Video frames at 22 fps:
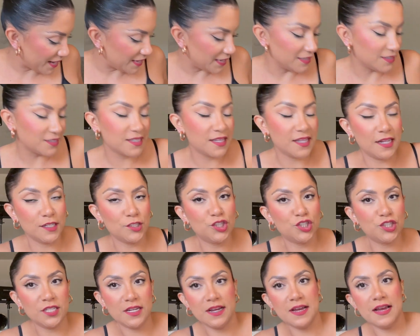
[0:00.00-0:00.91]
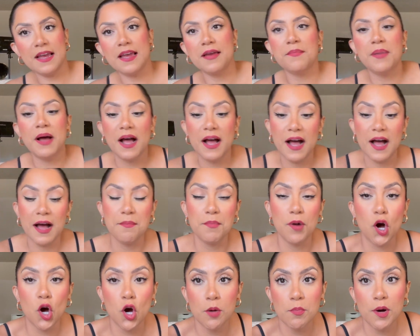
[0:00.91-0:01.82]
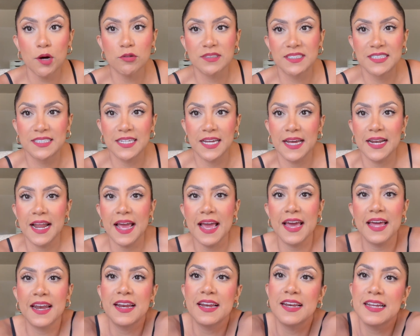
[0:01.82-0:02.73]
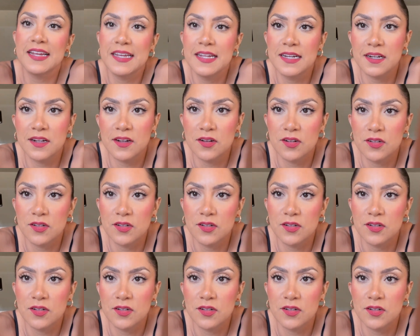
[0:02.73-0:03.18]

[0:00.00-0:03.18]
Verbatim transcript: It's lunchtime. I'm almost done editing.